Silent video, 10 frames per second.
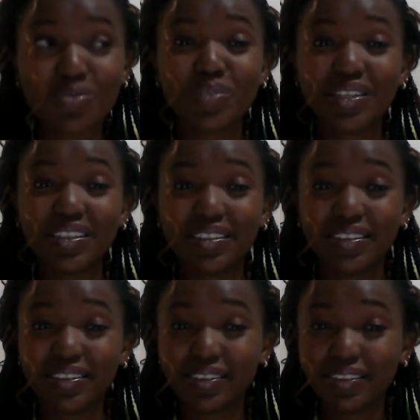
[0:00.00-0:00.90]
to
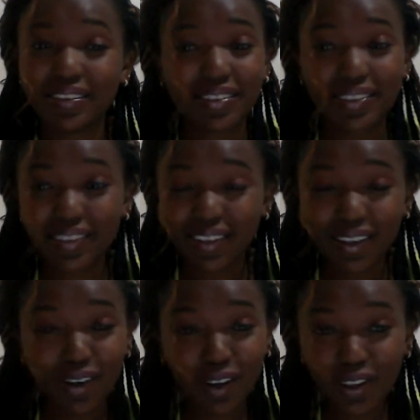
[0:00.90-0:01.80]
be
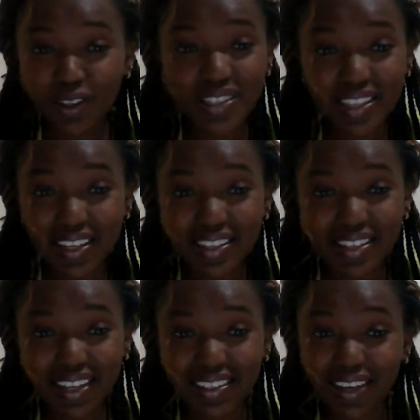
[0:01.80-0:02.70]
all those things
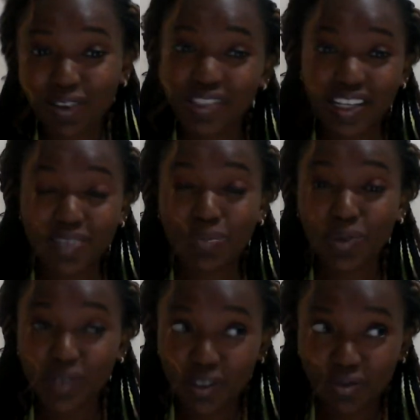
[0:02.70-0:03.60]
that are not just
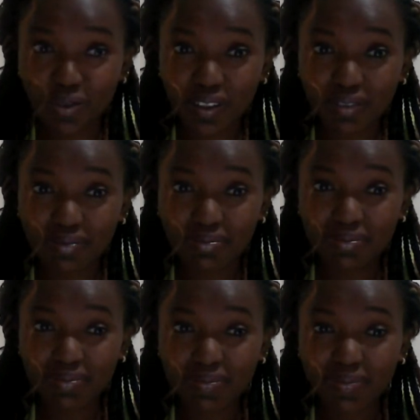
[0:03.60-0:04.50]
beautiful.
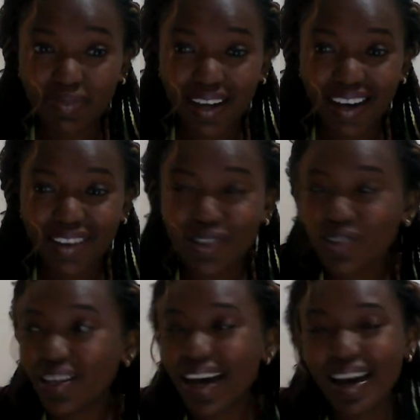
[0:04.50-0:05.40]

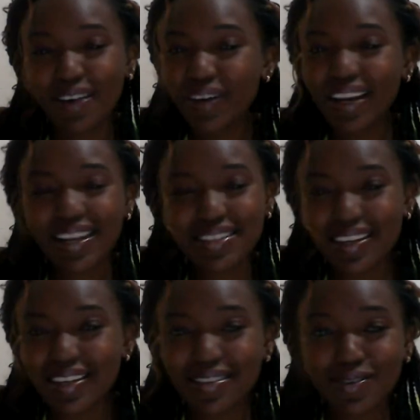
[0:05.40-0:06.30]

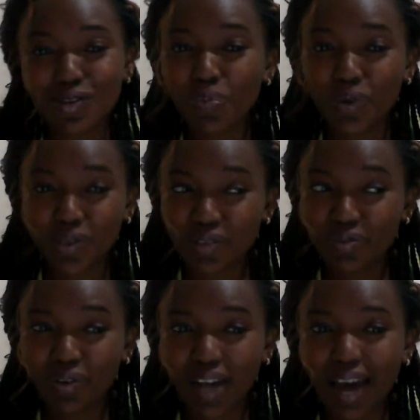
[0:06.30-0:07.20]
Laziness is not
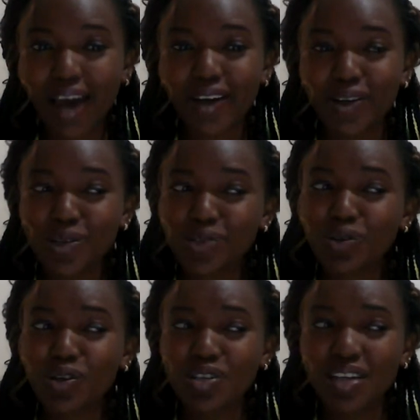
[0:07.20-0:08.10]
beautiful. I use
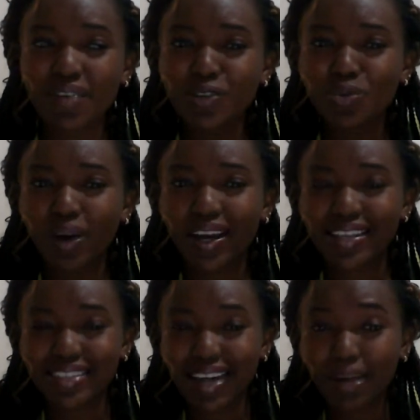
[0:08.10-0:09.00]
not even to
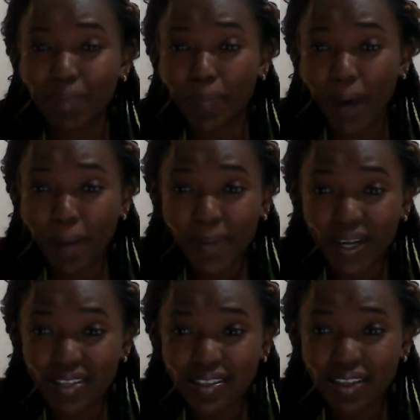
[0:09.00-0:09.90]
understand my
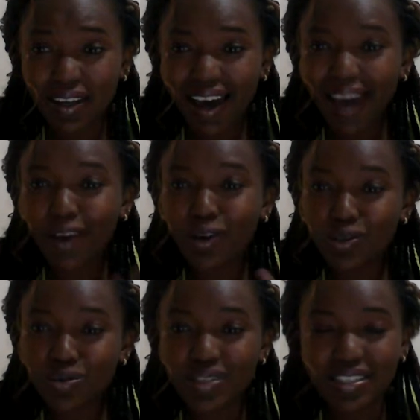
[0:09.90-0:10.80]
purpose. I got
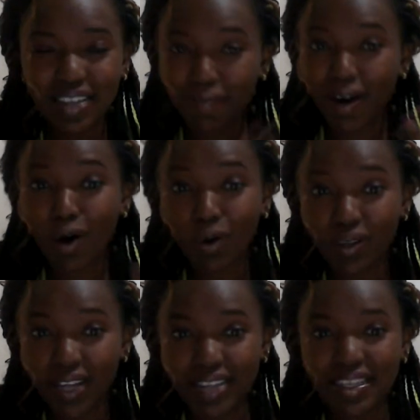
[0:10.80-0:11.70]
to discover all
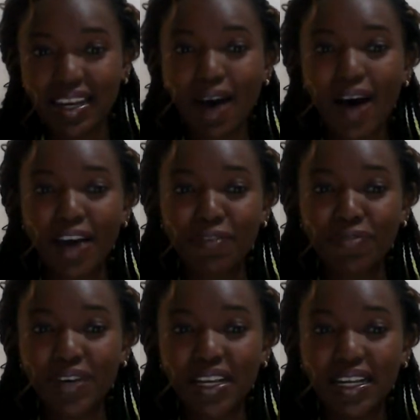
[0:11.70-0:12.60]
that. And now I
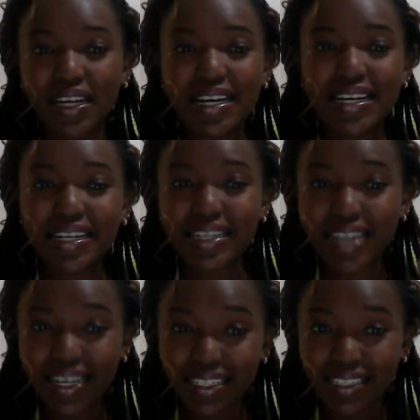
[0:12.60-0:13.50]
feel
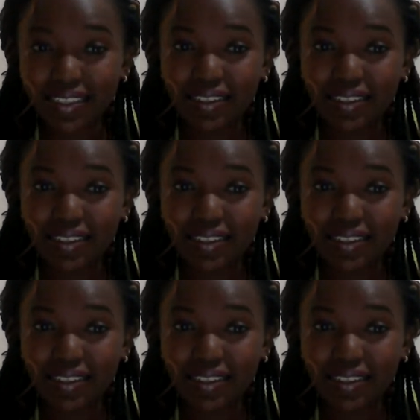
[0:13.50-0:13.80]
ready.